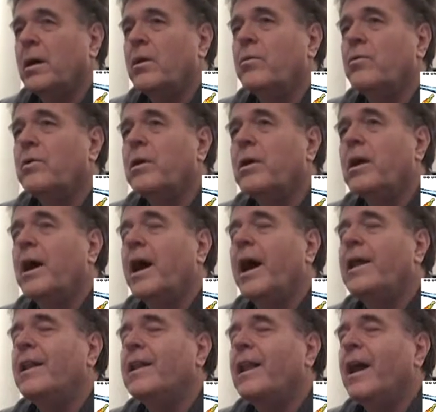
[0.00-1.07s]

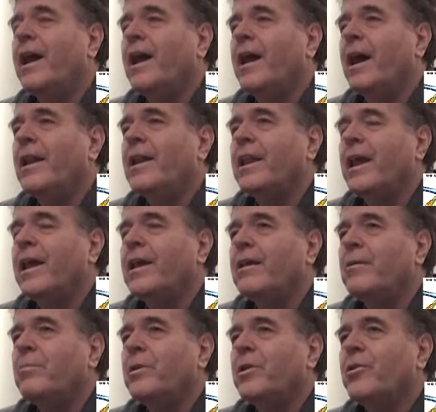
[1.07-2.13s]
I like
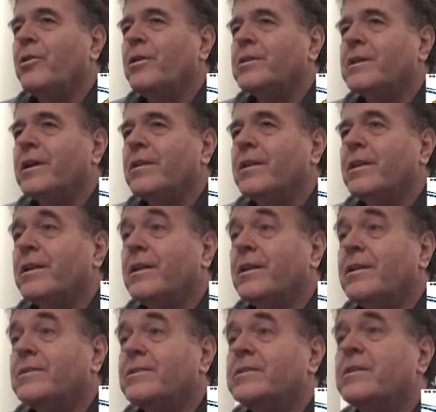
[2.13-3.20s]
it because I think
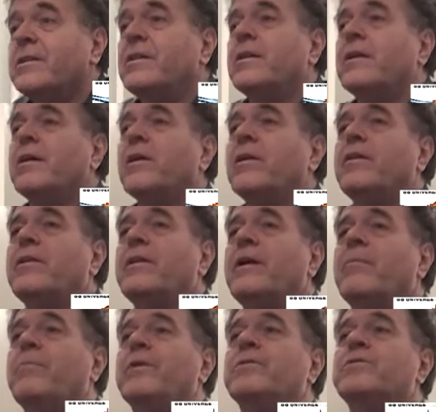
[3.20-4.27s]
it's
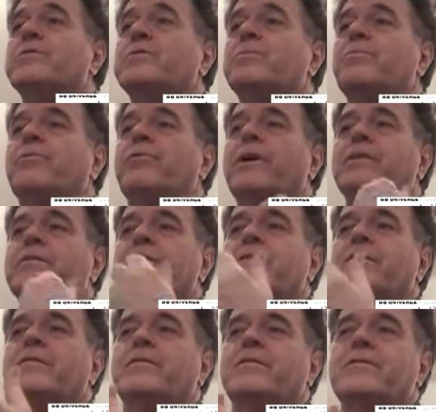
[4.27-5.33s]
them
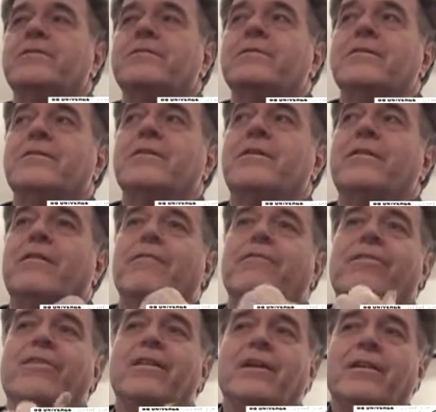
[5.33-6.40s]
expressing this
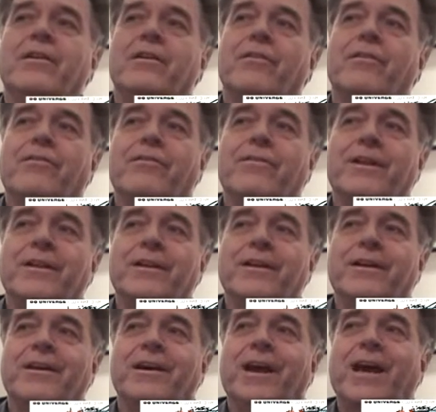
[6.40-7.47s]
thing they're
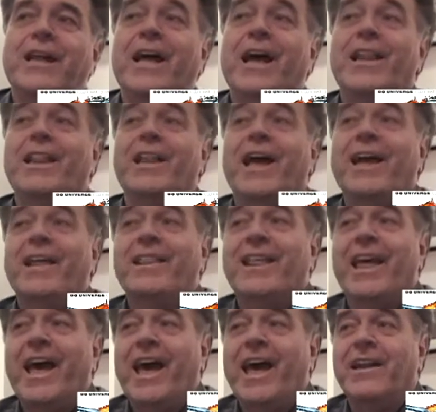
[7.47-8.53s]
feeling, and I like
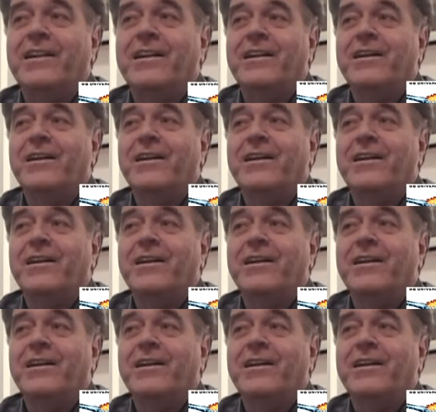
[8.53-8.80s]
that.